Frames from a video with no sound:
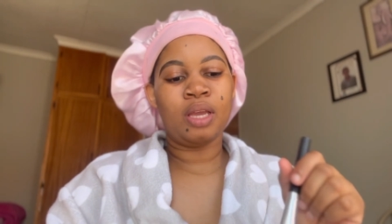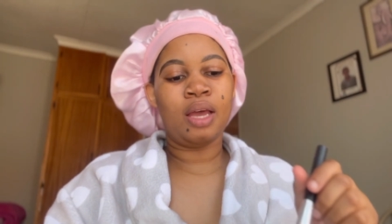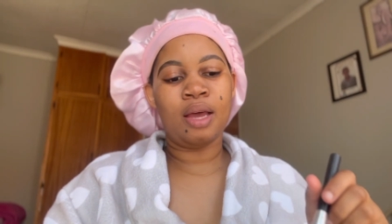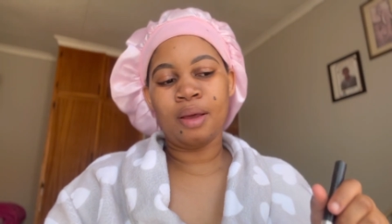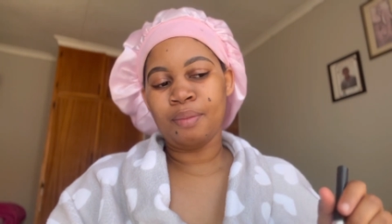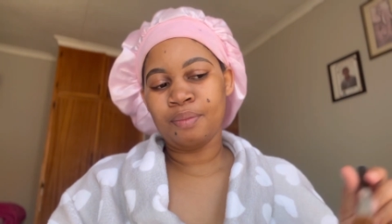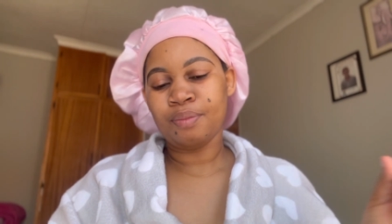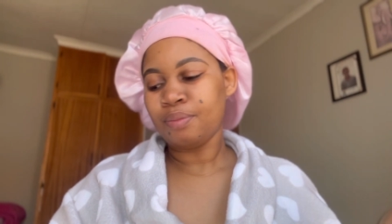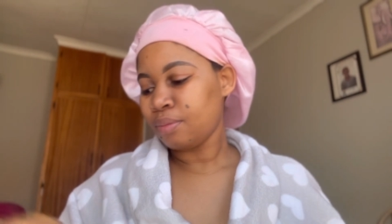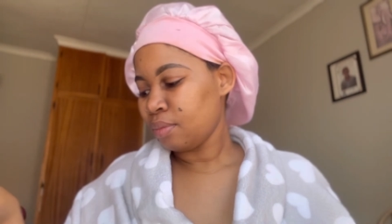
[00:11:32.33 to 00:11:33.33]

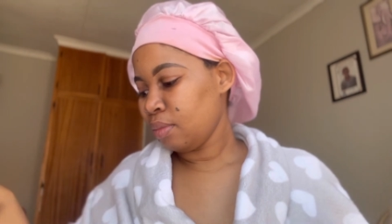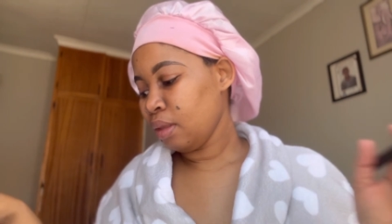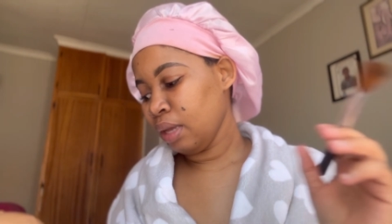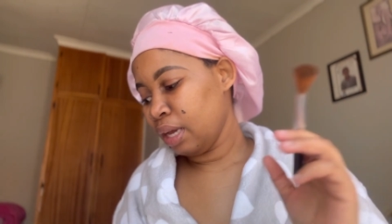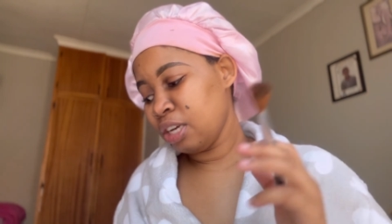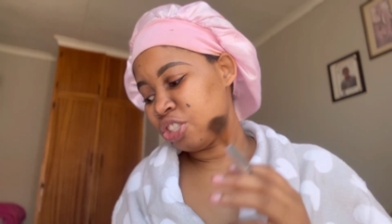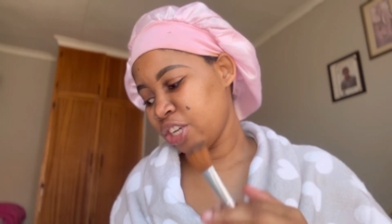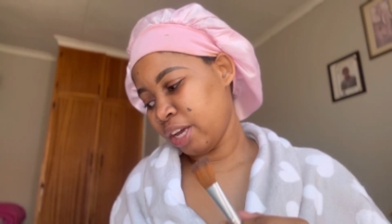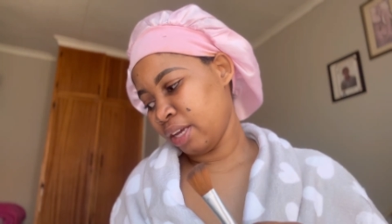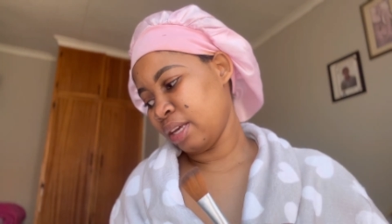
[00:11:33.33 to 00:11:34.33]
um in
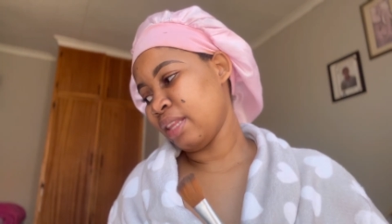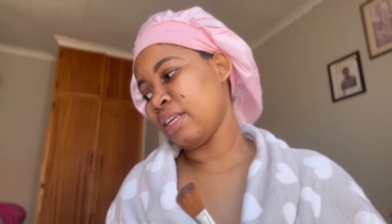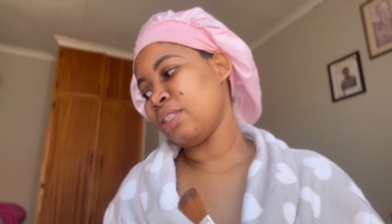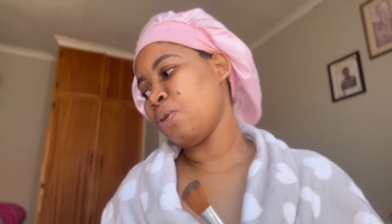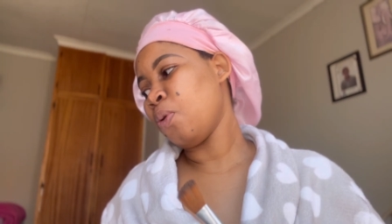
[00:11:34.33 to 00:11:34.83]
check and that's